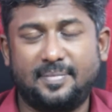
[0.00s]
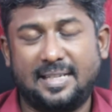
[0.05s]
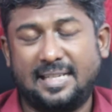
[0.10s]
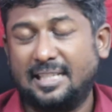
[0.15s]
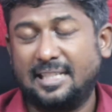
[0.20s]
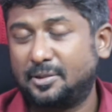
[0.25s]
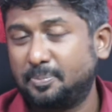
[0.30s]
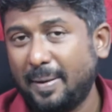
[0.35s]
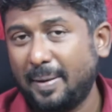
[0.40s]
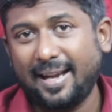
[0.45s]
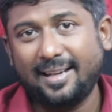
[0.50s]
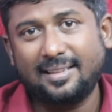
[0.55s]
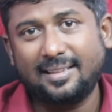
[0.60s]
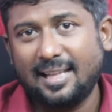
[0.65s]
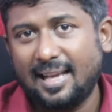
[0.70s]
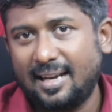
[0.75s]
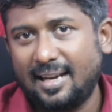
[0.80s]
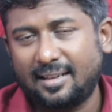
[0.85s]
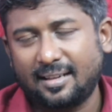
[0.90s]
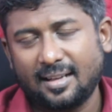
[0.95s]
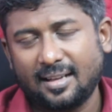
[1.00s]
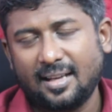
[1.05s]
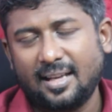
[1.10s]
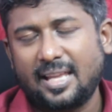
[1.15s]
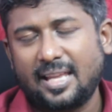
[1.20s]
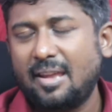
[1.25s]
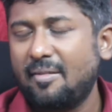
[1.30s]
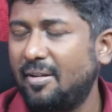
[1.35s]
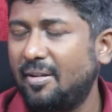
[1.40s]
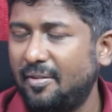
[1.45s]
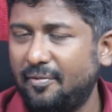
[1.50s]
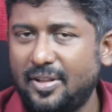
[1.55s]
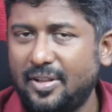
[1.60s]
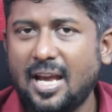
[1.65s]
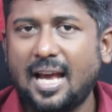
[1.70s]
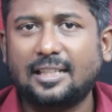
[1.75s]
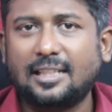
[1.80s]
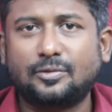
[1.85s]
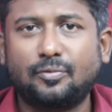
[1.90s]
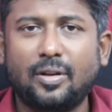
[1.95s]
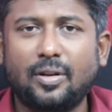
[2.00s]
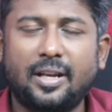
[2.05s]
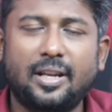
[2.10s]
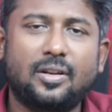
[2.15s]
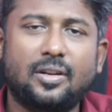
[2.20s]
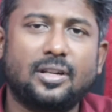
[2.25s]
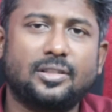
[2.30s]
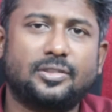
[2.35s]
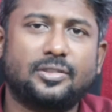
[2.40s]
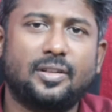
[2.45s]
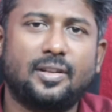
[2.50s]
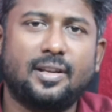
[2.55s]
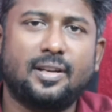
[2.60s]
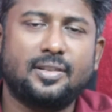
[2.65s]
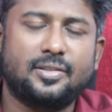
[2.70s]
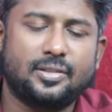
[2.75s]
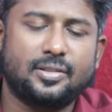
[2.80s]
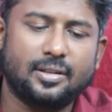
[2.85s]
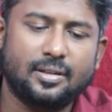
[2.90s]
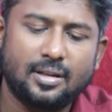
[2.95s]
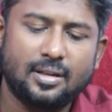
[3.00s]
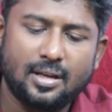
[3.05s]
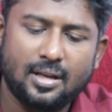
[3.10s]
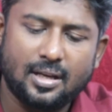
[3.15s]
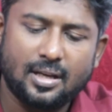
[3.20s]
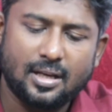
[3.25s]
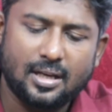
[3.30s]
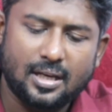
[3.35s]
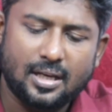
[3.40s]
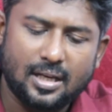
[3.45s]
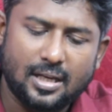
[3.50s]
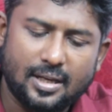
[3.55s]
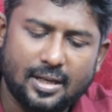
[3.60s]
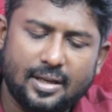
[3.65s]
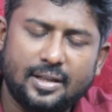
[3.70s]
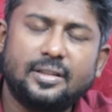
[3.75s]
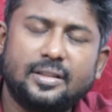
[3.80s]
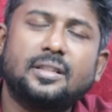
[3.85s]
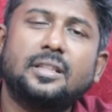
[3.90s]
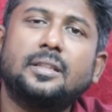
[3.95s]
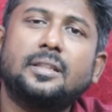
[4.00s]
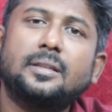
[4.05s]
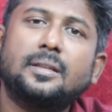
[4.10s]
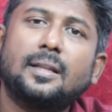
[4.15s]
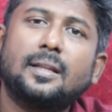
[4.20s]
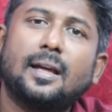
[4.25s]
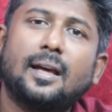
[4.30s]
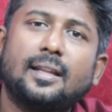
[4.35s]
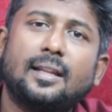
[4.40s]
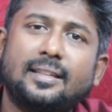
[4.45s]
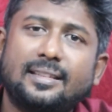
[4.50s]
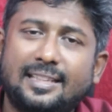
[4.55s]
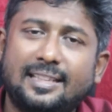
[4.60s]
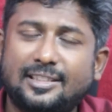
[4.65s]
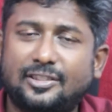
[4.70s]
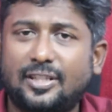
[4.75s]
Despite that, even if they ask for reconsideration, the